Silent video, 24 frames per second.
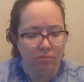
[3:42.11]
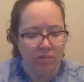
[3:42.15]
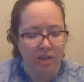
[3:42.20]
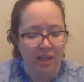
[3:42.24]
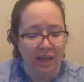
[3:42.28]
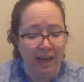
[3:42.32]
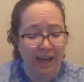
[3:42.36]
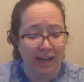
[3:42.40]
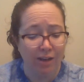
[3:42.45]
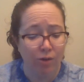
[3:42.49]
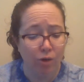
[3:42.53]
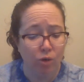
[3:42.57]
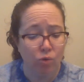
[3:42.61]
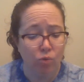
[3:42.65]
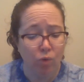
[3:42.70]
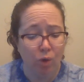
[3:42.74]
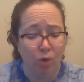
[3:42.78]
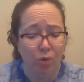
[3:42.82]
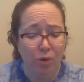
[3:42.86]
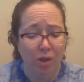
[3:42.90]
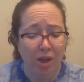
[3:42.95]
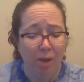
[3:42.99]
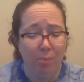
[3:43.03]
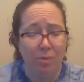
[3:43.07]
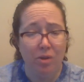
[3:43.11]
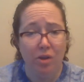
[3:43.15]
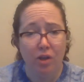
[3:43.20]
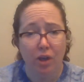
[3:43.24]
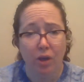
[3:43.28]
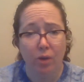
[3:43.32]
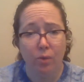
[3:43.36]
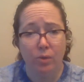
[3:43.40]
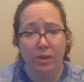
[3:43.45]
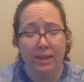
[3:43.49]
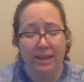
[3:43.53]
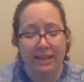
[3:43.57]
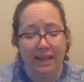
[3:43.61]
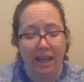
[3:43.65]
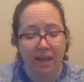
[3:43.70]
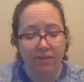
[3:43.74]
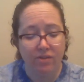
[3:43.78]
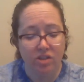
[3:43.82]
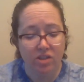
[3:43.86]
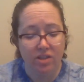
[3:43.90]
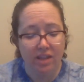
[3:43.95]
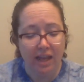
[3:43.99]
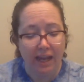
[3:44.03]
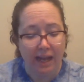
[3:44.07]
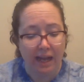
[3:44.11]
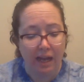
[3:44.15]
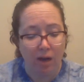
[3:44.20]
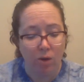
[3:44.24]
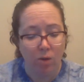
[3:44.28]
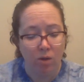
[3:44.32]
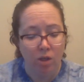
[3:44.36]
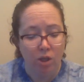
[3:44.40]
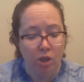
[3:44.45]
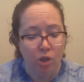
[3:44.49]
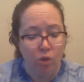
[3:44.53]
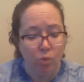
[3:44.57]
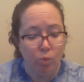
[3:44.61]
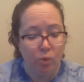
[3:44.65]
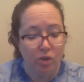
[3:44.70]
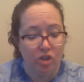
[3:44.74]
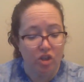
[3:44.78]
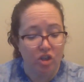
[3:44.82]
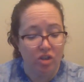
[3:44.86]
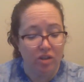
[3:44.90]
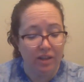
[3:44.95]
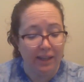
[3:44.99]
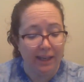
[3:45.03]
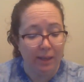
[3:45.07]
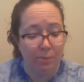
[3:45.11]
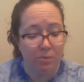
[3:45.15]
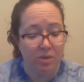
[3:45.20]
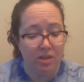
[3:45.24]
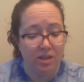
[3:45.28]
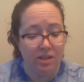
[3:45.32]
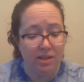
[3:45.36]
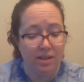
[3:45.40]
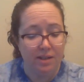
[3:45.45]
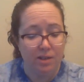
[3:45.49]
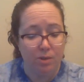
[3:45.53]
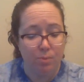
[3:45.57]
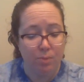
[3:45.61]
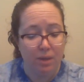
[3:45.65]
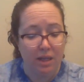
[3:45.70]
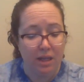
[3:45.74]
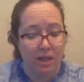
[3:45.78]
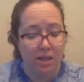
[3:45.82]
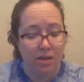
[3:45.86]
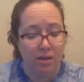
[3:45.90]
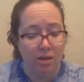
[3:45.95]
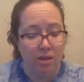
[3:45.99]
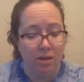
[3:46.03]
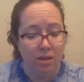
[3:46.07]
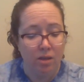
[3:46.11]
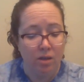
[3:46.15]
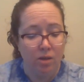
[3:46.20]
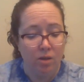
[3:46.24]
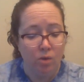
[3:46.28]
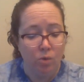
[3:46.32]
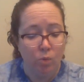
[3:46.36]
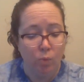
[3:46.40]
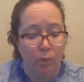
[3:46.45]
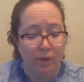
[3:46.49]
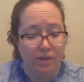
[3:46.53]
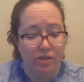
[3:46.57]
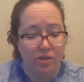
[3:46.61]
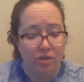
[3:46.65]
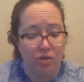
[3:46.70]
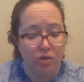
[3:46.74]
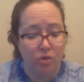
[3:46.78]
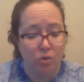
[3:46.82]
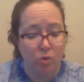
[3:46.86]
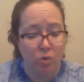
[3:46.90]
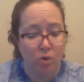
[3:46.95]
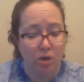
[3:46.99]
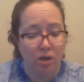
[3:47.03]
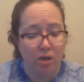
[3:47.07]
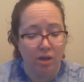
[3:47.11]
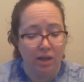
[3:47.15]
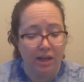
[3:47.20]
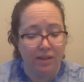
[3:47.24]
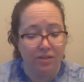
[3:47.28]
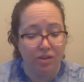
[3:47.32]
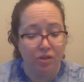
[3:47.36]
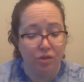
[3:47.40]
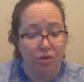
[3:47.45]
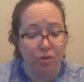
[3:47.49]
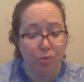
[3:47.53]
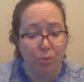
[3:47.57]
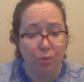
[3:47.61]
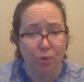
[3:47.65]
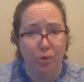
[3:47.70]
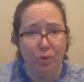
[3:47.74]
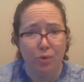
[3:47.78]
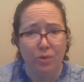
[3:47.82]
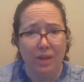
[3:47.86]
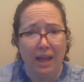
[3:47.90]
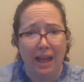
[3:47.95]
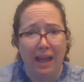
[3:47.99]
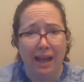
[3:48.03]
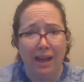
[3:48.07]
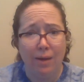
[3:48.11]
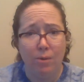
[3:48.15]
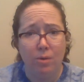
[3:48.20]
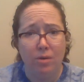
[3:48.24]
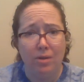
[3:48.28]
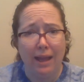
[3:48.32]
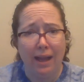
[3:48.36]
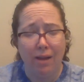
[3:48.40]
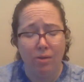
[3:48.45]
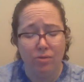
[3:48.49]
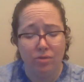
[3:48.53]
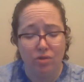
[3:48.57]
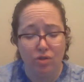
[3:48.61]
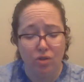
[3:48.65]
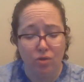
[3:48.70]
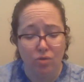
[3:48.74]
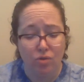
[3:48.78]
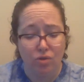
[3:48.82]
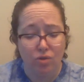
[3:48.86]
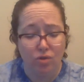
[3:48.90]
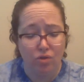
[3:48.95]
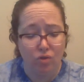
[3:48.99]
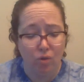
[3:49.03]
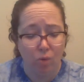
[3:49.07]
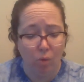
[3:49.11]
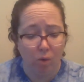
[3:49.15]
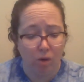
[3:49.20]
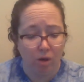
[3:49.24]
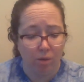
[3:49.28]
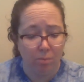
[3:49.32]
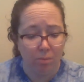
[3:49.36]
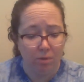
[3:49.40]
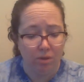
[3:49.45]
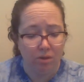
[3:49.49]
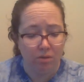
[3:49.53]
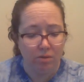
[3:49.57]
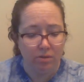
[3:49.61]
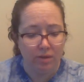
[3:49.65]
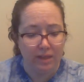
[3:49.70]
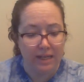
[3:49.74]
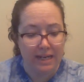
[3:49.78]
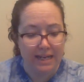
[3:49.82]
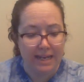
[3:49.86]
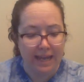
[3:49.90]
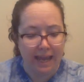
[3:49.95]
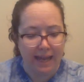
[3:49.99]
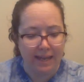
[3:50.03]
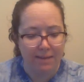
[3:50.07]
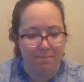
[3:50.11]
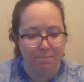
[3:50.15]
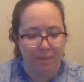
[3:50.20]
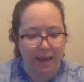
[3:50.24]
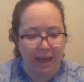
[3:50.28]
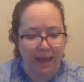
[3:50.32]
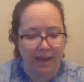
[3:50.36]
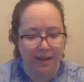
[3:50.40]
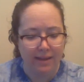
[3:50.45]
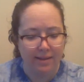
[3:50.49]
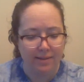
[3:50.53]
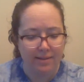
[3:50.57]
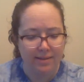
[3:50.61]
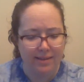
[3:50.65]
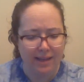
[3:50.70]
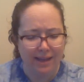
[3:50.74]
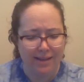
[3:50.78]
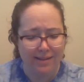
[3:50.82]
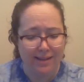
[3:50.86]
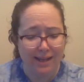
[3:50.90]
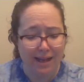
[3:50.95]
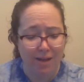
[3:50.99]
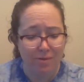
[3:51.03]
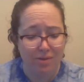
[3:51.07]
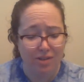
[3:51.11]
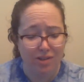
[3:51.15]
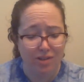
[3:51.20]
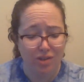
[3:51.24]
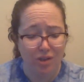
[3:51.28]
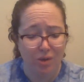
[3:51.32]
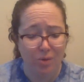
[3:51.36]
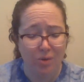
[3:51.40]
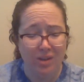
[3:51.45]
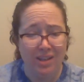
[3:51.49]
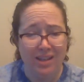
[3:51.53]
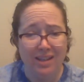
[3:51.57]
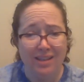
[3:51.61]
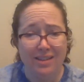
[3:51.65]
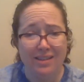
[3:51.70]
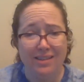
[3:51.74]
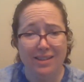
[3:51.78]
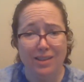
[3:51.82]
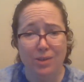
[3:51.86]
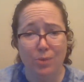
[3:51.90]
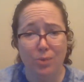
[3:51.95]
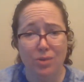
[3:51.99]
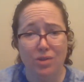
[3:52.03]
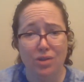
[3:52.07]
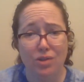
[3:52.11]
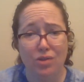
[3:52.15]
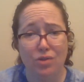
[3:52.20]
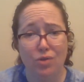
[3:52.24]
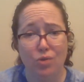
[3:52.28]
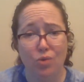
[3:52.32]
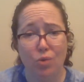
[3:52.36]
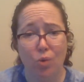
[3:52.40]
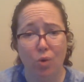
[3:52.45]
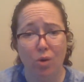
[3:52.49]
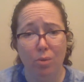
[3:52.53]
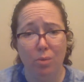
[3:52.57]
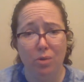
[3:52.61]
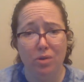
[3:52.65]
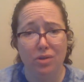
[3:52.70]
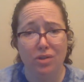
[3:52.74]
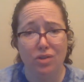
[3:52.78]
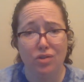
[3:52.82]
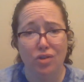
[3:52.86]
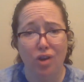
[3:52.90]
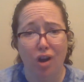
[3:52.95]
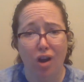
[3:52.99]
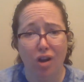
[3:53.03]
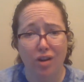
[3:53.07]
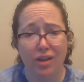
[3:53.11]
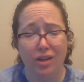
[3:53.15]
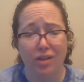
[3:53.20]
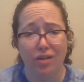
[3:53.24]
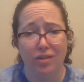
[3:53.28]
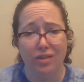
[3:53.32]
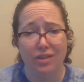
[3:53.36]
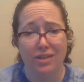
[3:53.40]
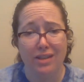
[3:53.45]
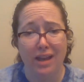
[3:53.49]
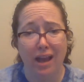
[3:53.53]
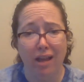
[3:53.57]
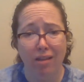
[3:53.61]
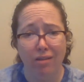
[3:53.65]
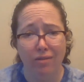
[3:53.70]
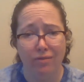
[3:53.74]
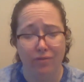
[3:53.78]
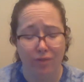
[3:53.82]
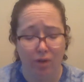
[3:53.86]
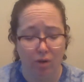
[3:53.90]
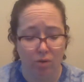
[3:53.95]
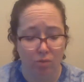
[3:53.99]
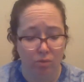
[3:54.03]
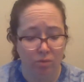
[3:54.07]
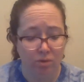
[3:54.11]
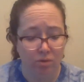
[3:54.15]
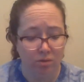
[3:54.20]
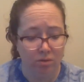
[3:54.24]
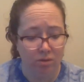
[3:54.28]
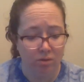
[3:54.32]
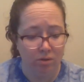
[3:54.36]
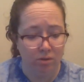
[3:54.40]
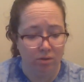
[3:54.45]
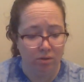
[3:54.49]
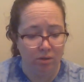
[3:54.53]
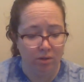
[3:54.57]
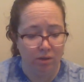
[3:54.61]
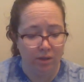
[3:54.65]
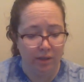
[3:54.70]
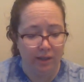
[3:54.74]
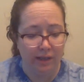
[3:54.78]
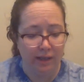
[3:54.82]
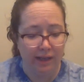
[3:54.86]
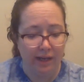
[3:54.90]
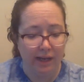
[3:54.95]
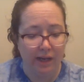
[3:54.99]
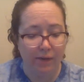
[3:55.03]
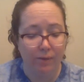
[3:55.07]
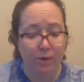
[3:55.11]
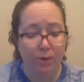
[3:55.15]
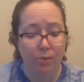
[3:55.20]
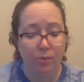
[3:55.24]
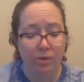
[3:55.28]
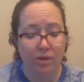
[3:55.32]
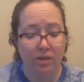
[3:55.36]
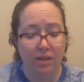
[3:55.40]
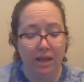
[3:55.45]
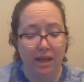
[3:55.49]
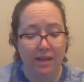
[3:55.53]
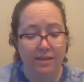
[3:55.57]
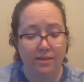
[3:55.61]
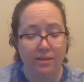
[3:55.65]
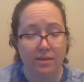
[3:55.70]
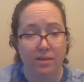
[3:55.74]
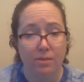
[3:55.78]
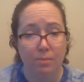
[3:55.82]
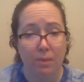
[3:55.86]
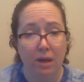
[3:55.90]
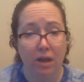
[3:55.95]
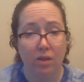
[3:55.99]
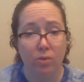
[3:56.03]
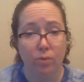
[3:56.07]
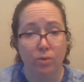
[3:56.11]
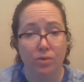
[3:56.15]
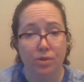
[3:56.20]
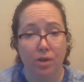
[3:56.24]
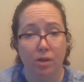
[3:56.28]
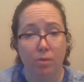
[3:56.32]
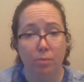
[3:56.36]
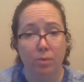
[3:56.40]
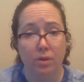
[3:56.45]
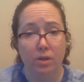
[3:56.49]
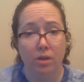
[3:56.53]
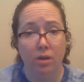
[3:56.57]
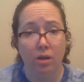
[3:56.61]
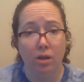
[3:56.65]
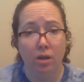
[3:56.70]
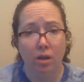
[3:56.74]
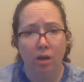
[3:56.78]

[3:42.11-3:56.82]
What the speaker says: Hagrid rolled up the note, gave it to the owl, which clamped it in its beak, went to the door, and then threw the owl out into the storm. Then he came back and sat down as though this was as normal as talking on the telephone. Harry realized his mouth was open